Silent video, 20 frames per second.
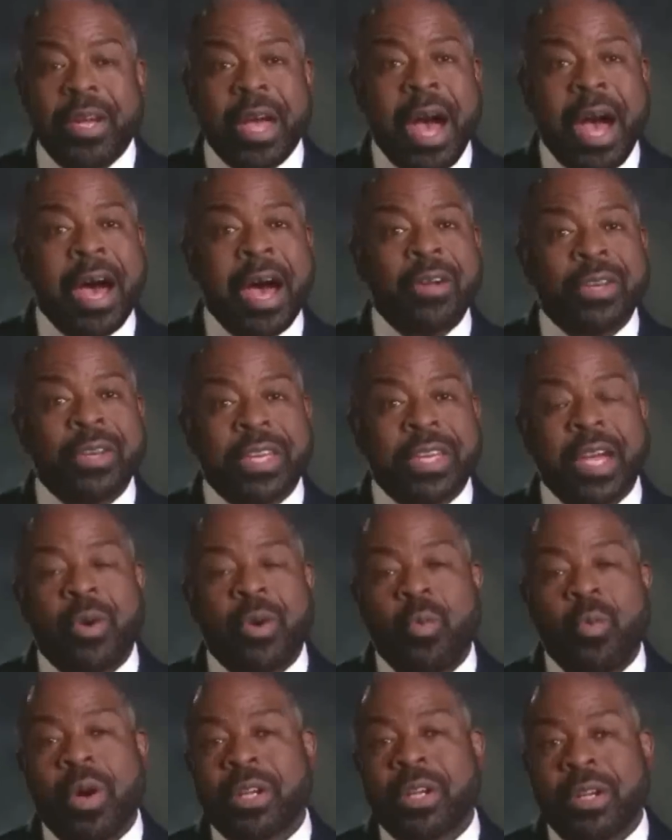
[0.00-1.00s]
I don't care
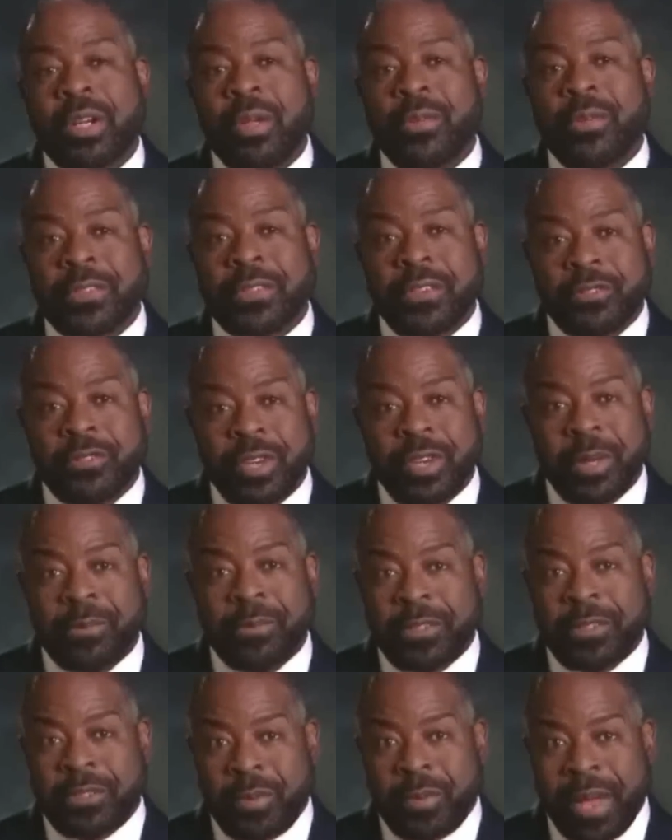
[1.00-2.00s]
what goals and dreams
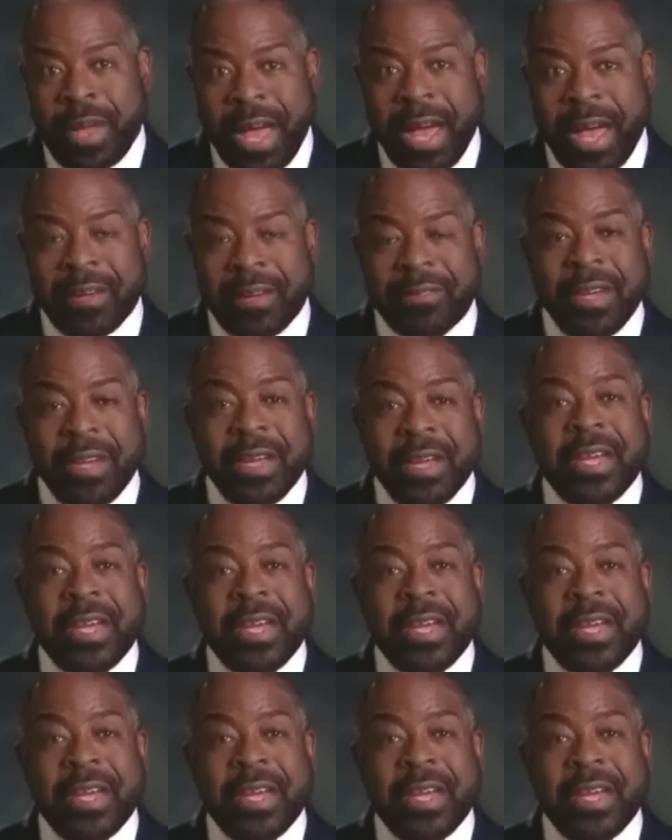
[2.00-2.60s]
that you have.